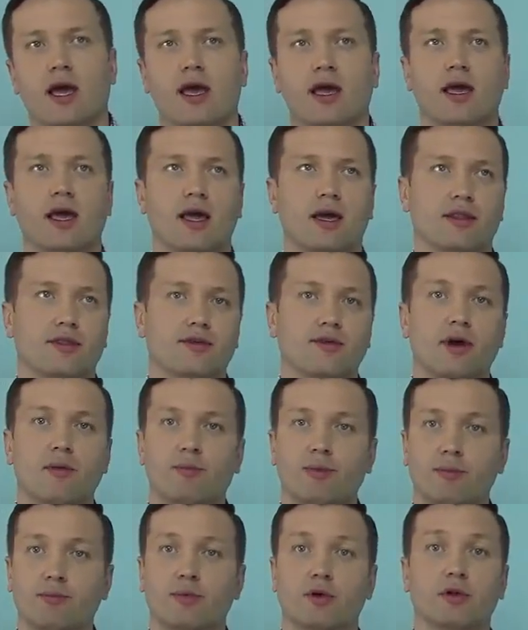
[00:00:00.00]
And there
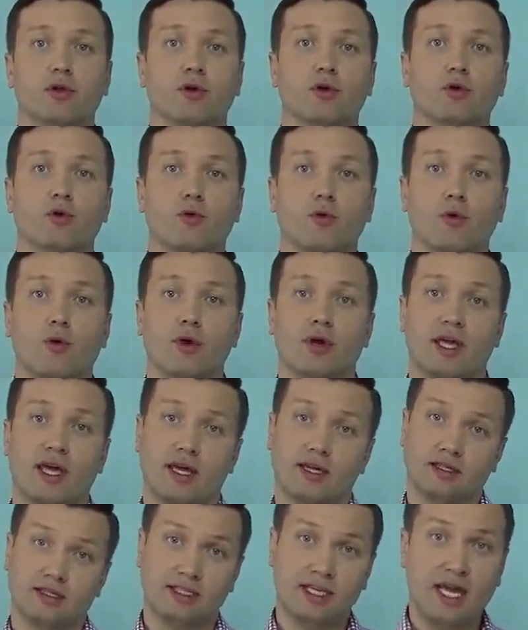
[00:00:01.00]
are people who
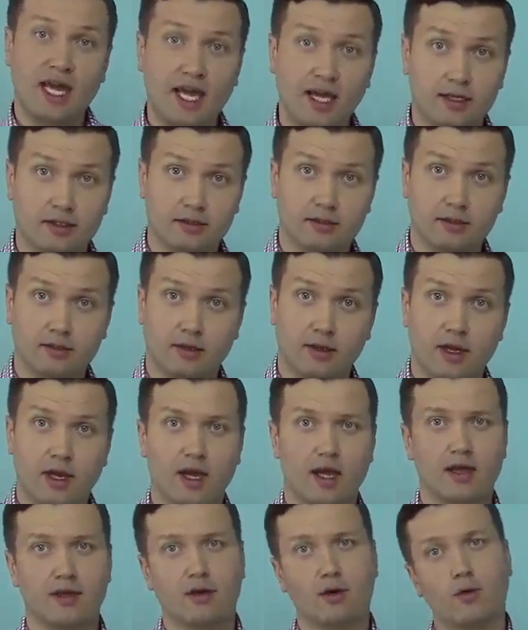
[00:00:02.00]
can dance
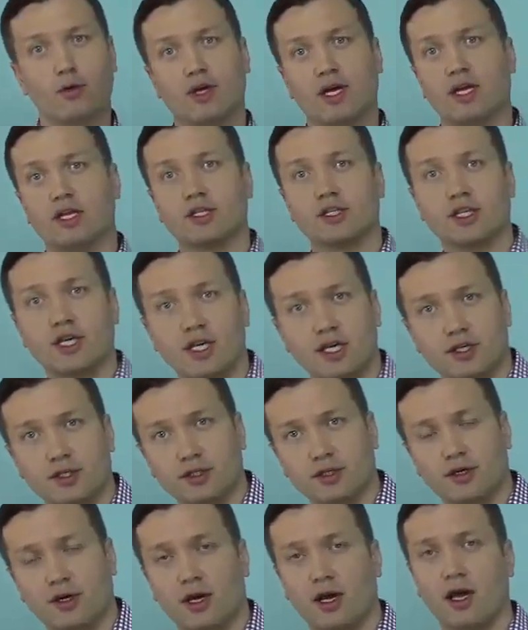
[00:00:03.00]
and who can
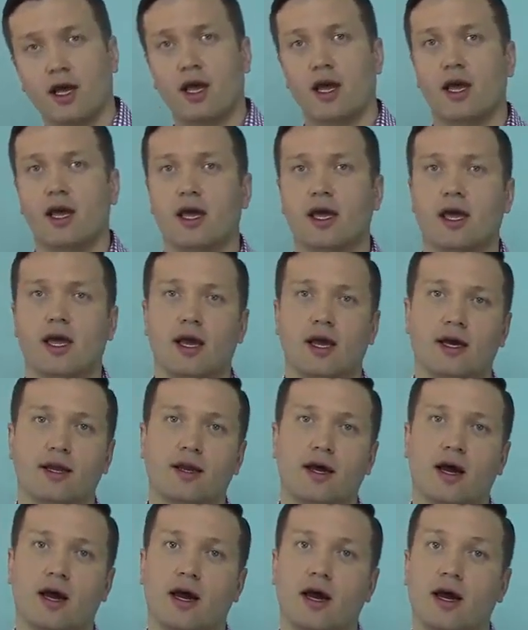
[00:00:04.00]
teach.
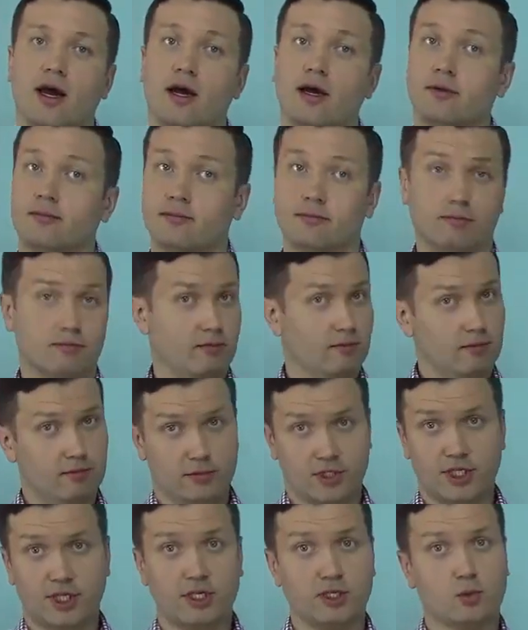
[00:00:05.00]
And
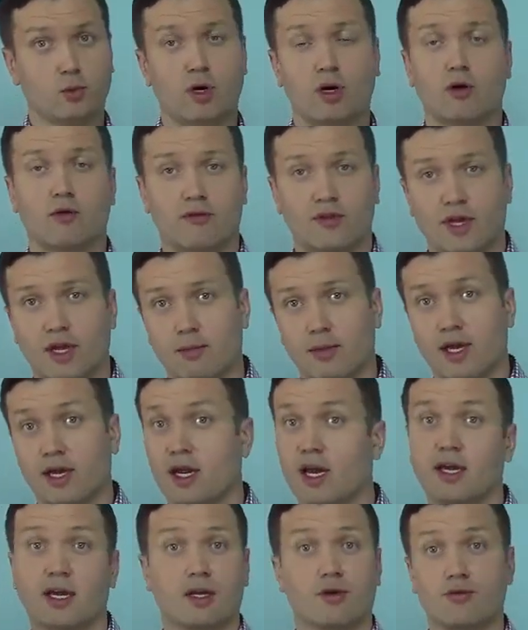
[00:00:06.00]
Chi is one of them,
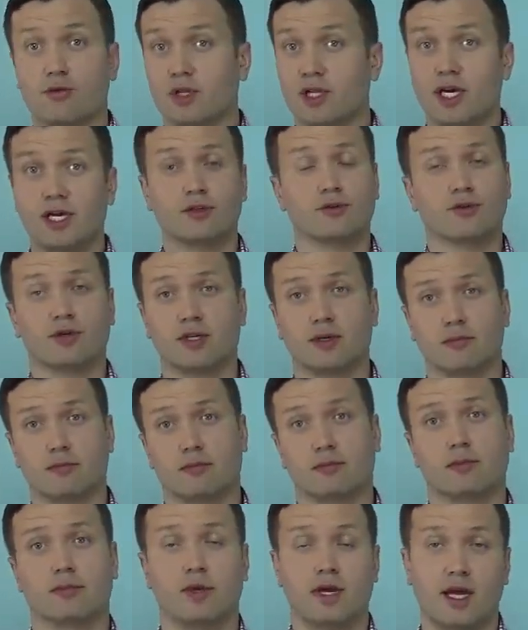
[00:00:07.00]
and I can relate to
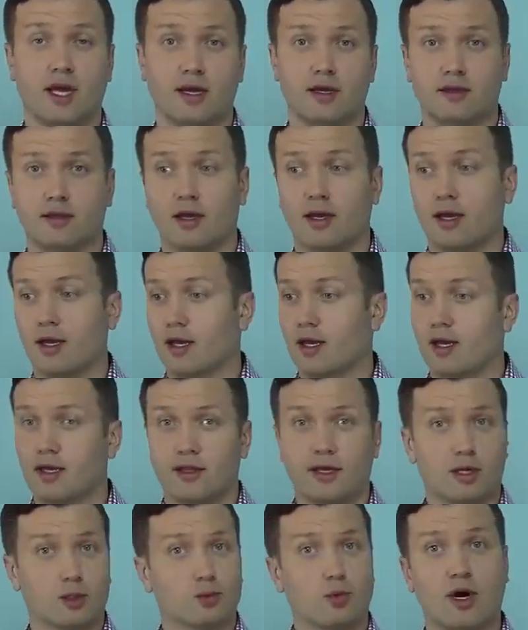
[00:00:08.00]
him. And
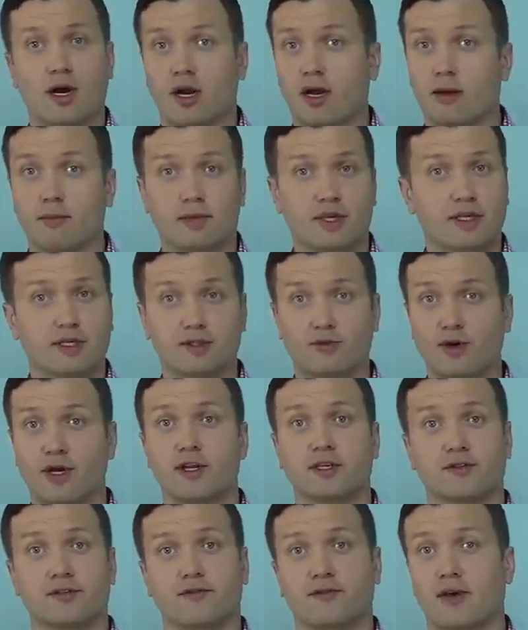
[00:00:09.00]
that is why I'm his
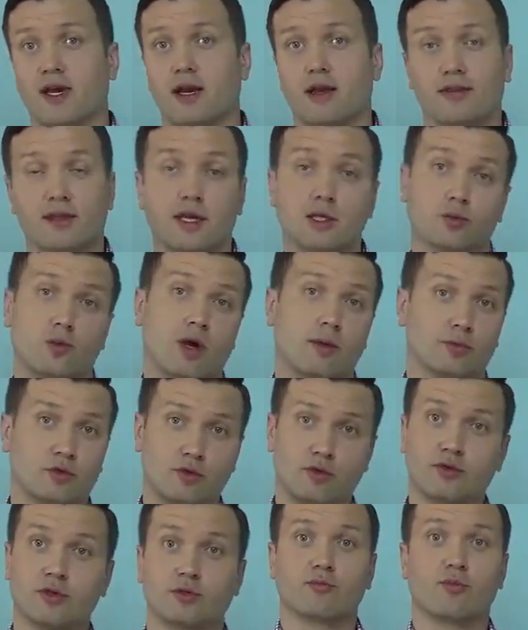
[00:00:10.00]
greatest fan, and that is why I'm
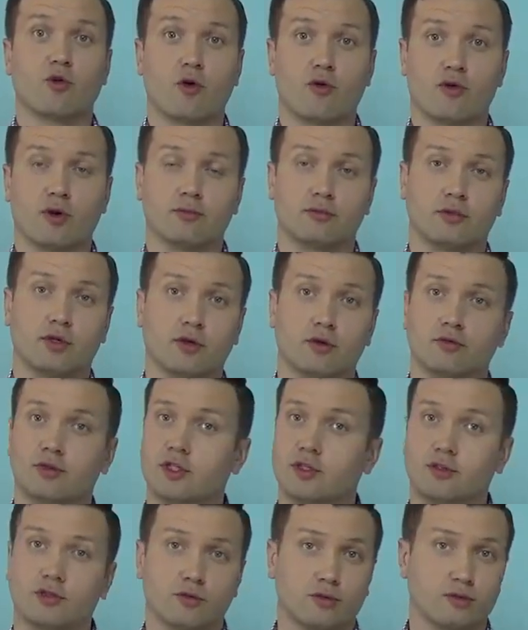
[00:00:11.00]
doing program,
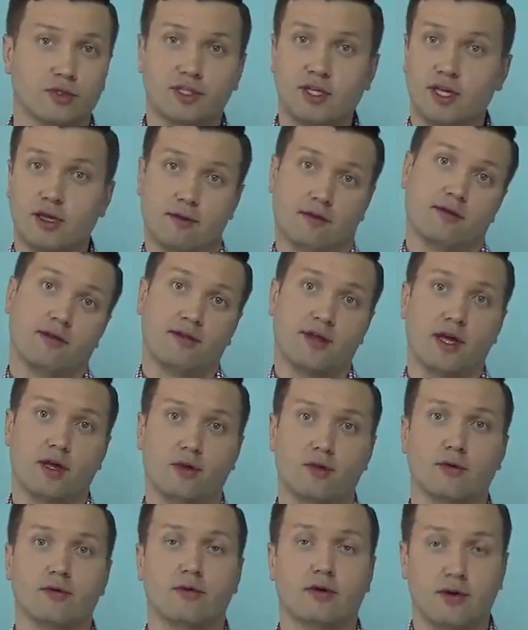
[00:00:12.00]
just to say
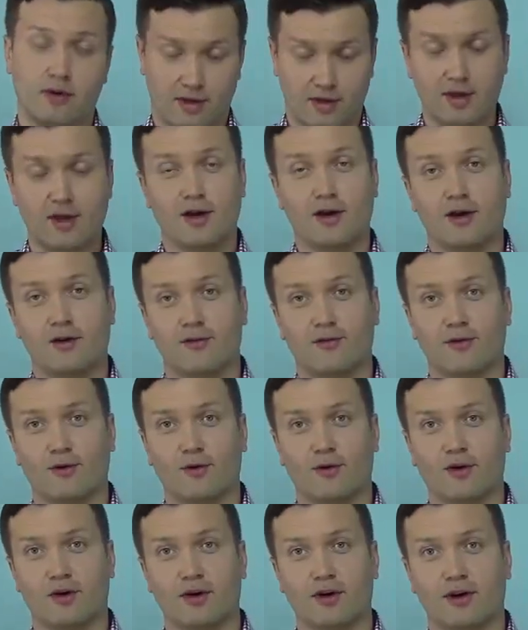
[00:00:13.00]
thank you
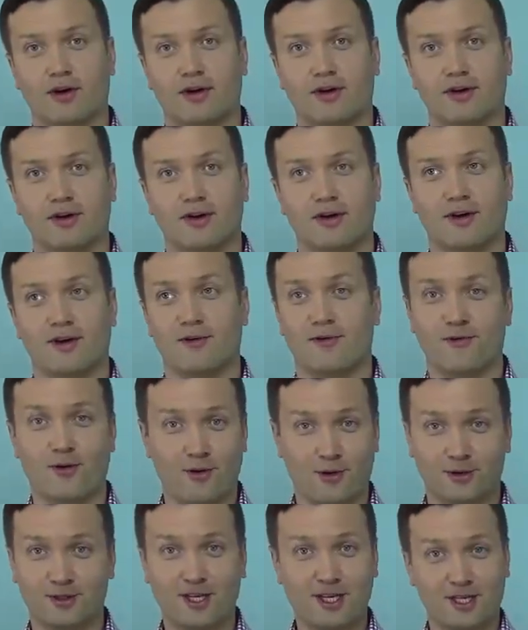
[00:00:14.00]
for
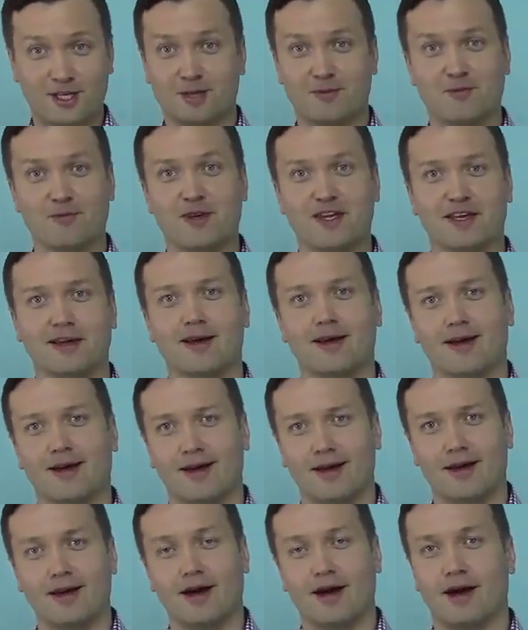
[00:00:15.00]
teaching me
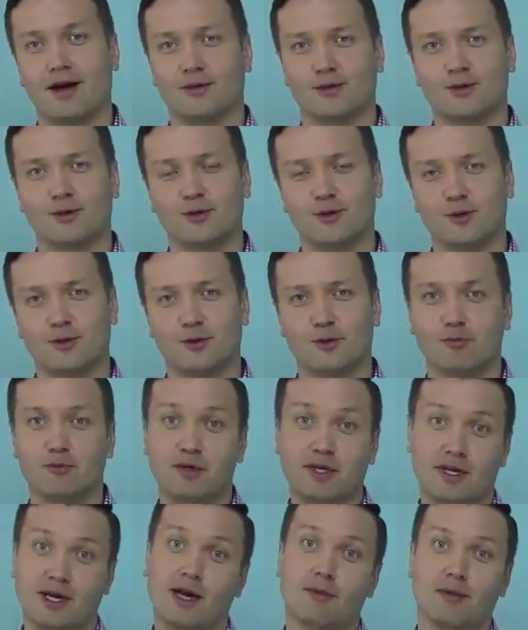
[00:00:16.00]
how to
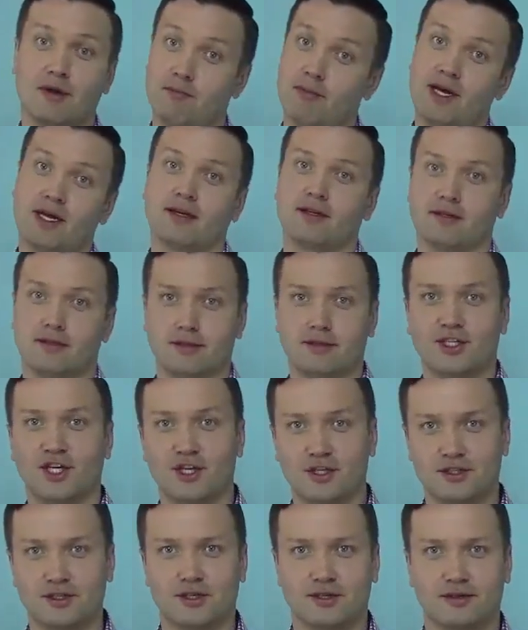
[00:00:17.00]
become a better
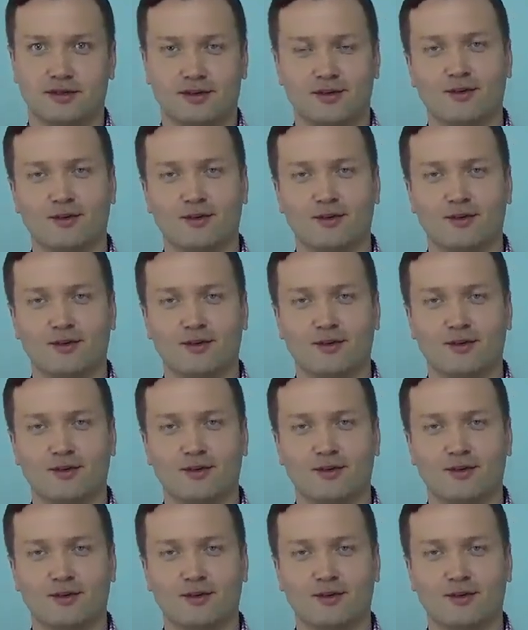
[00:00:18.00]
dancer.